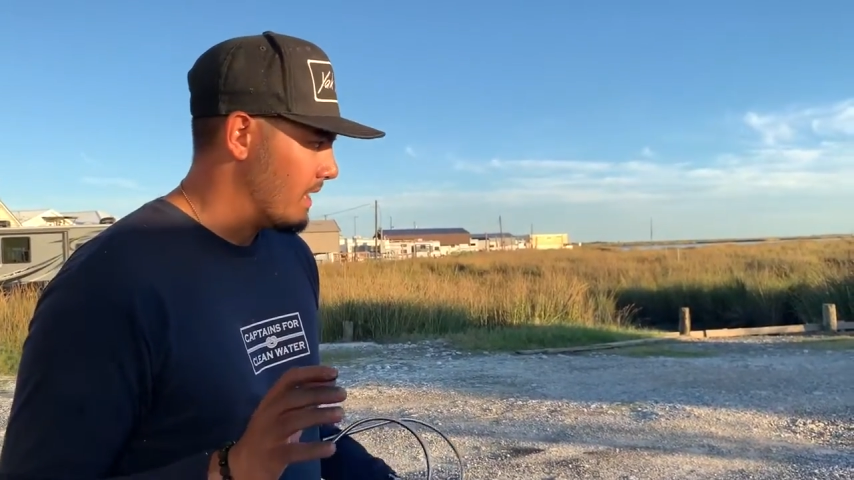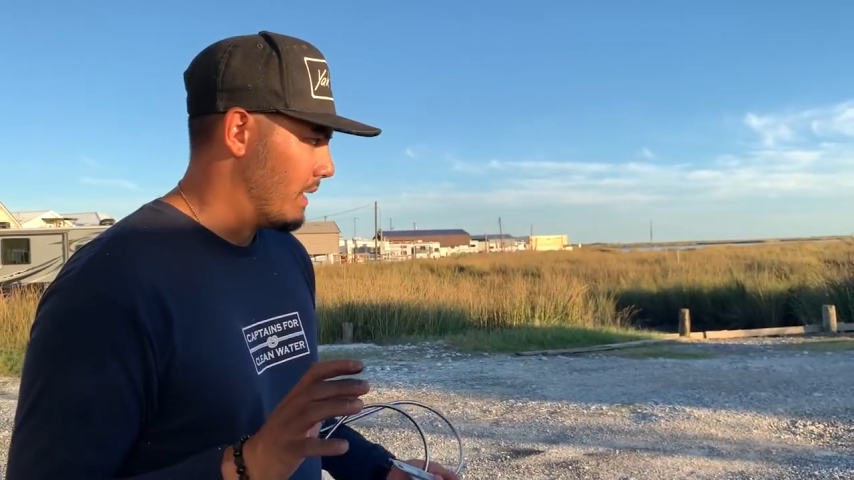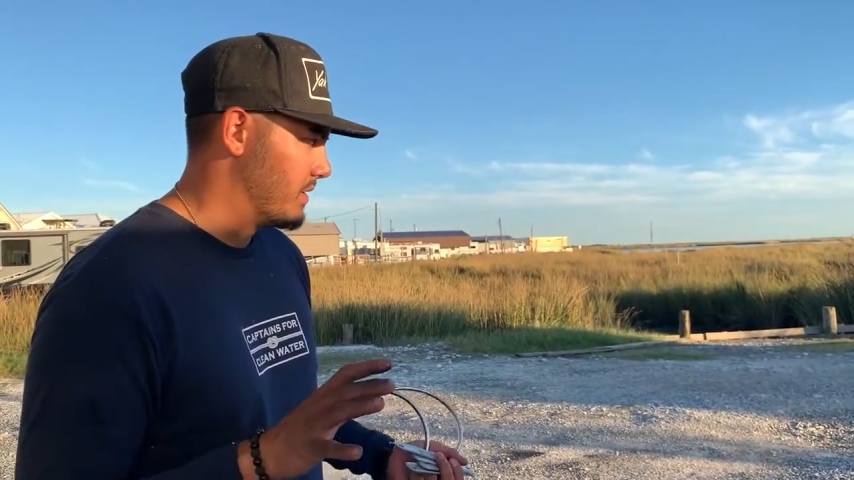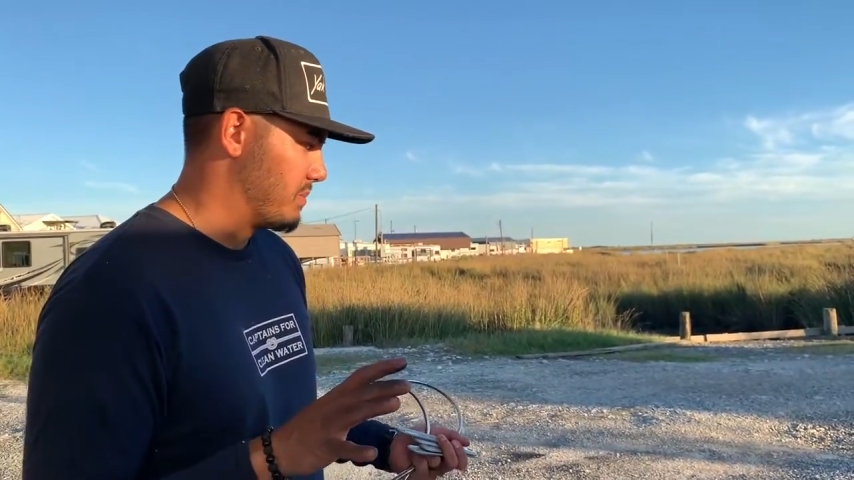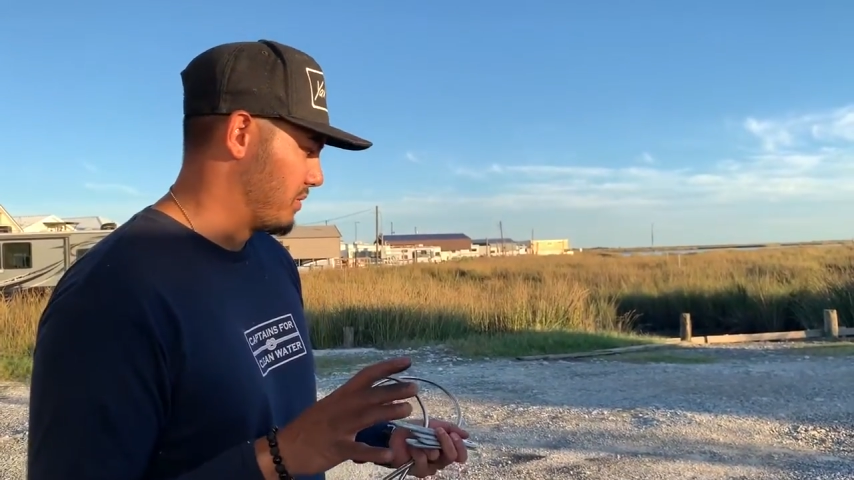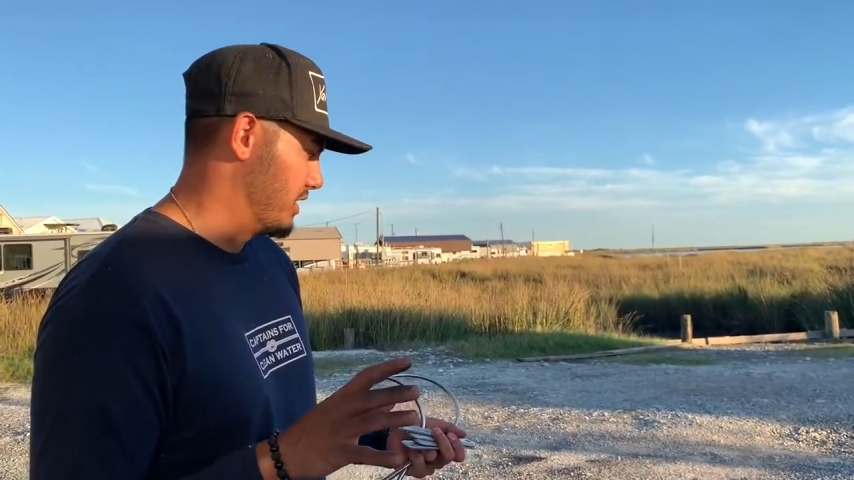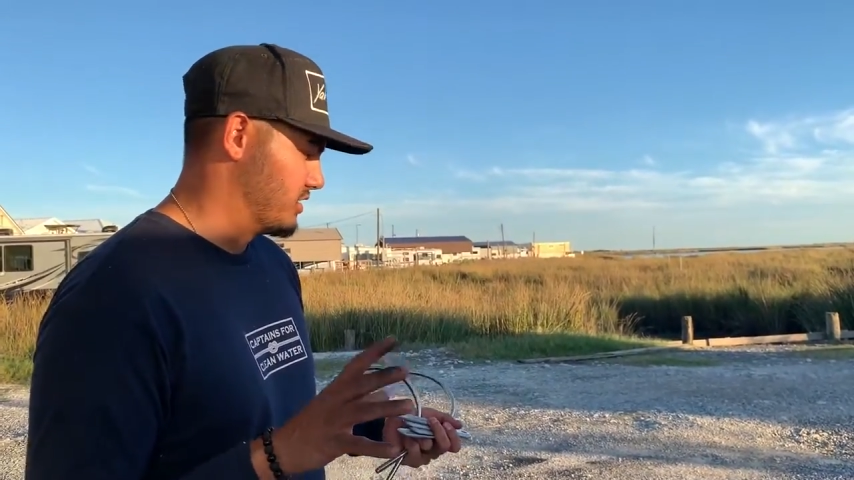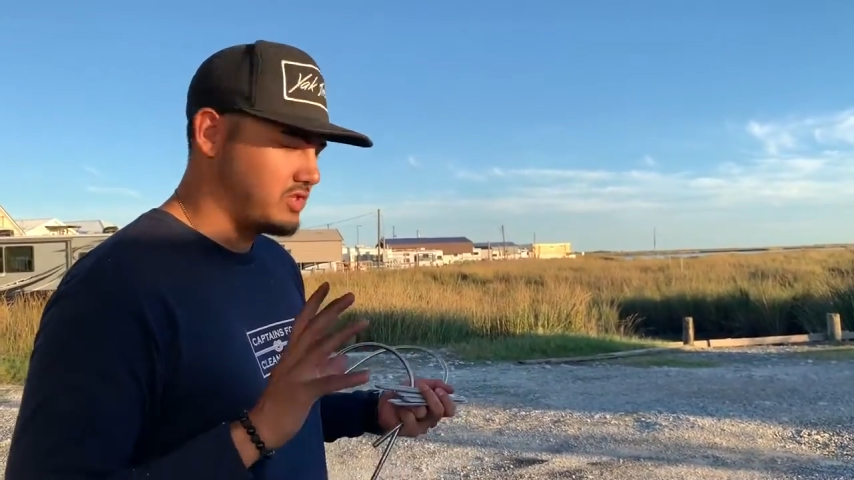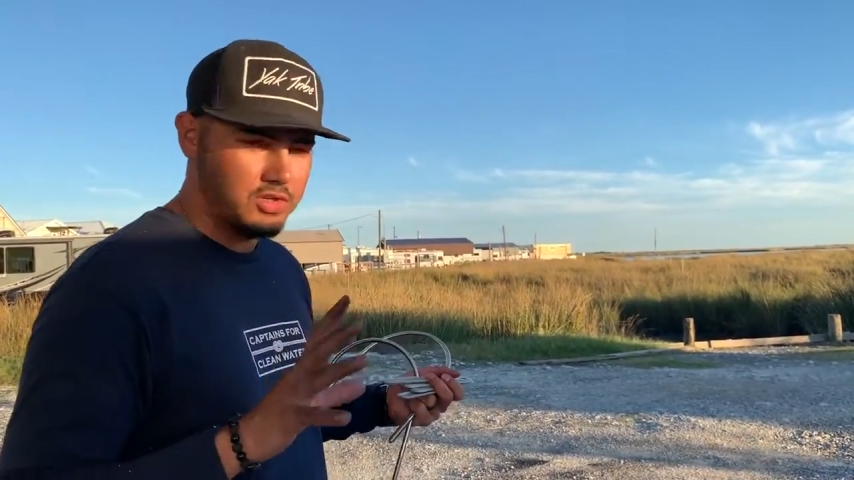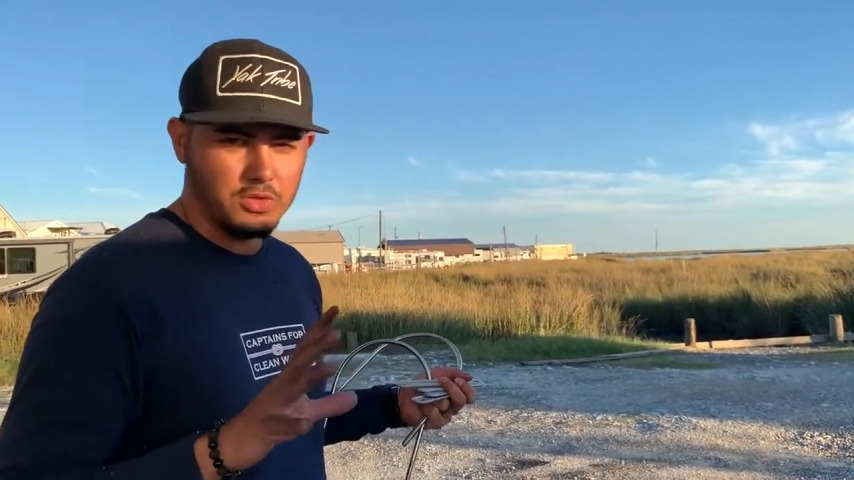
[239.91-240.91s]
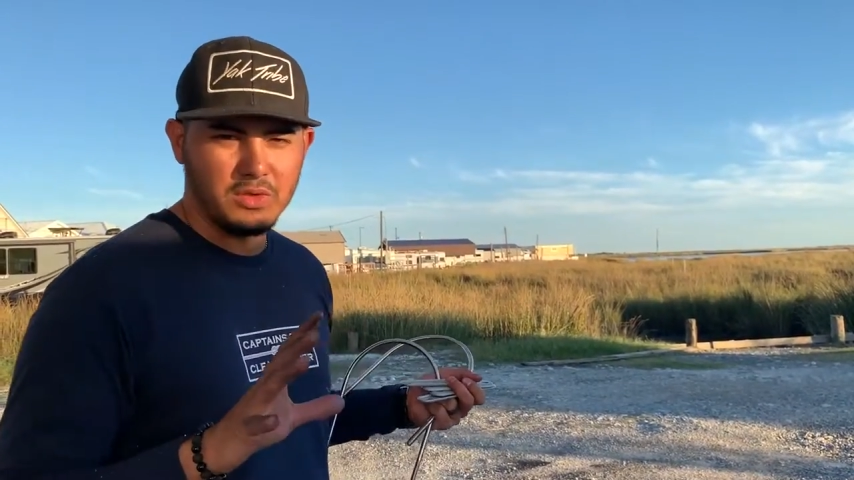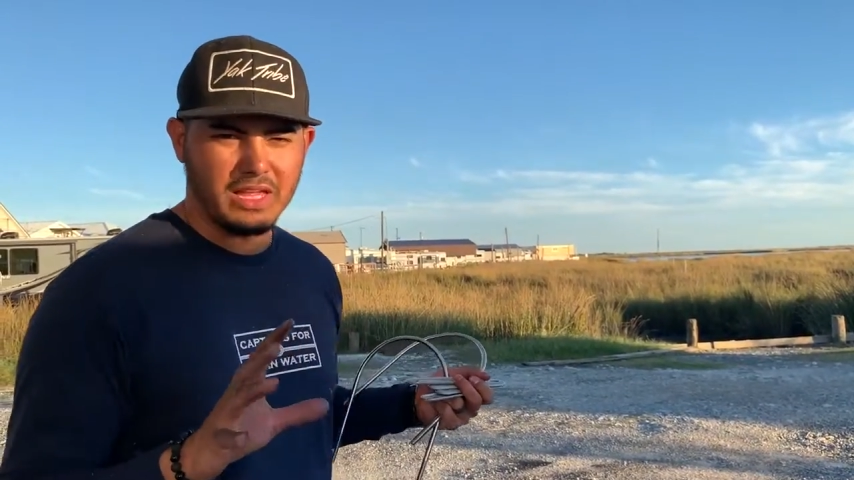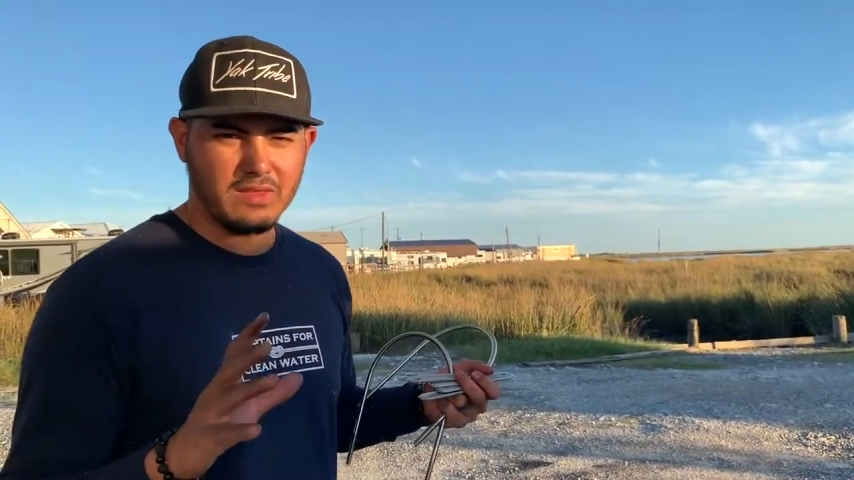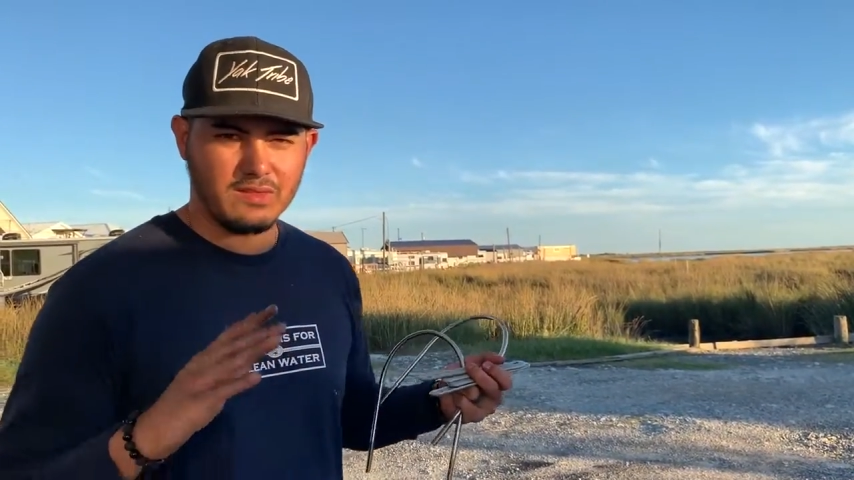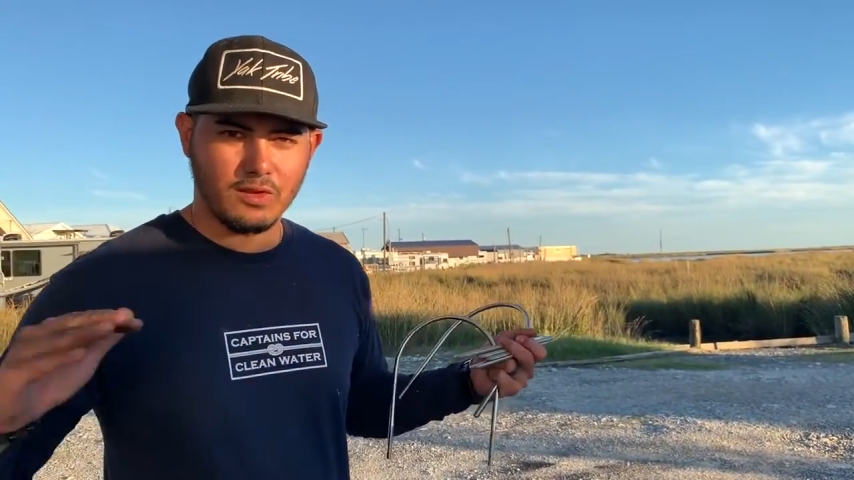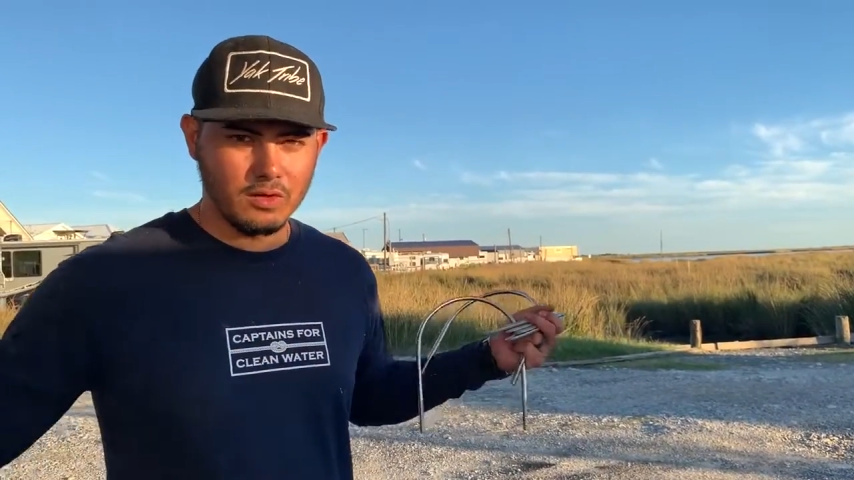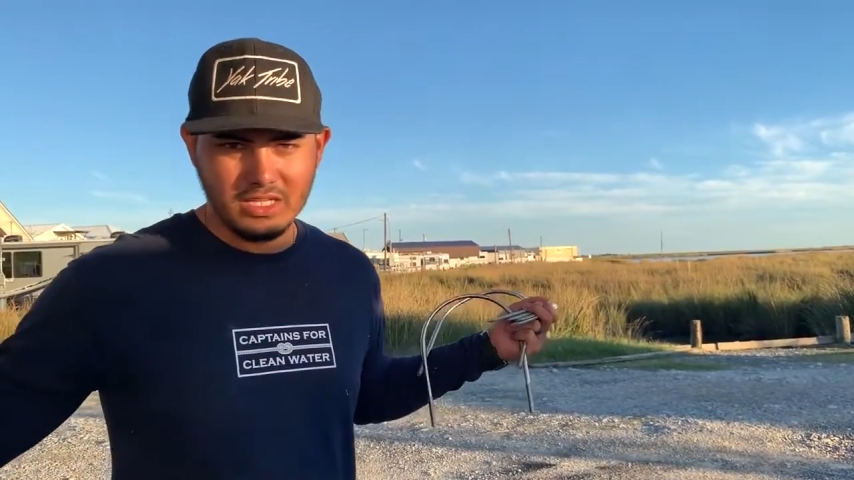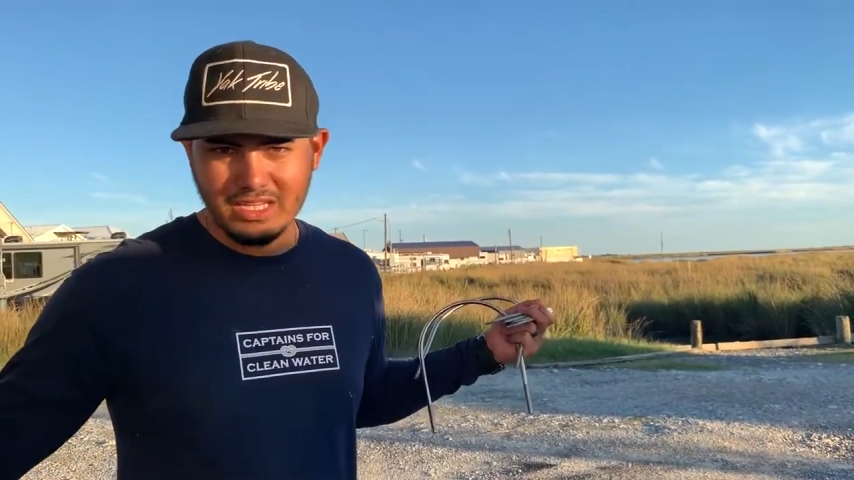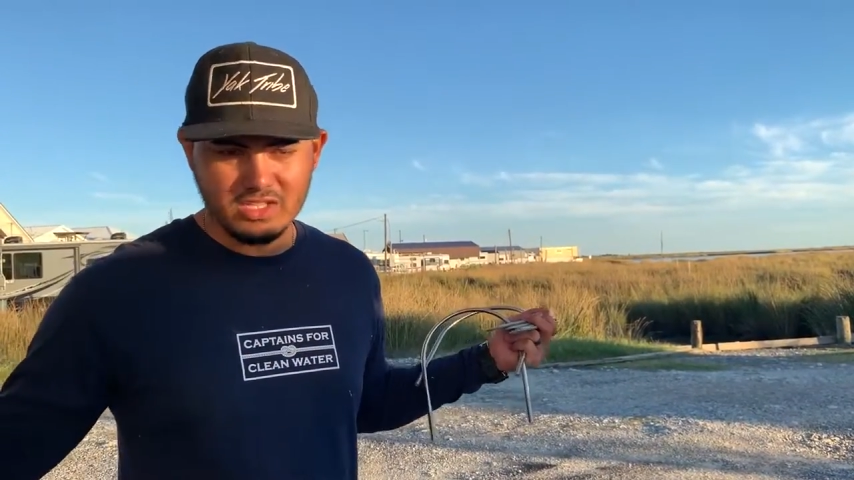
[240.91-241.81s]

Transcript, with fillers: I'm gonna print two like 30